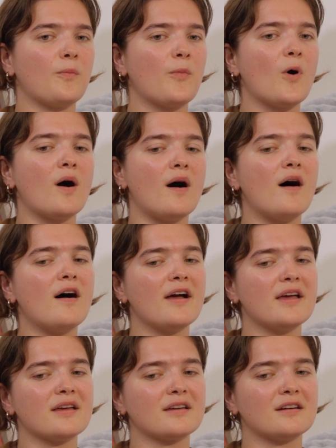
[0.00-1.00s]
what
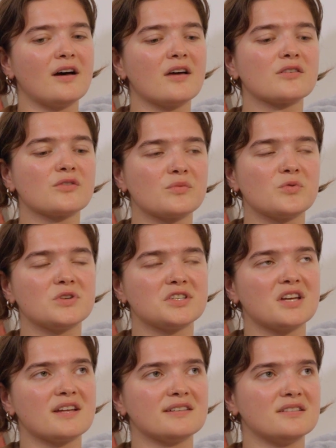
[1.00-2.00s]
I
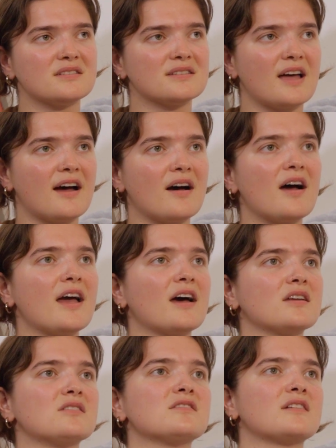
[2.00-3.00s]
underappreciated is that I
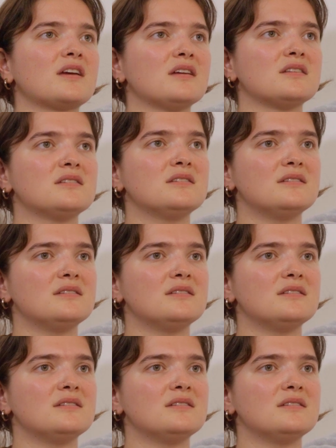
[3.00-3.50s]
had like a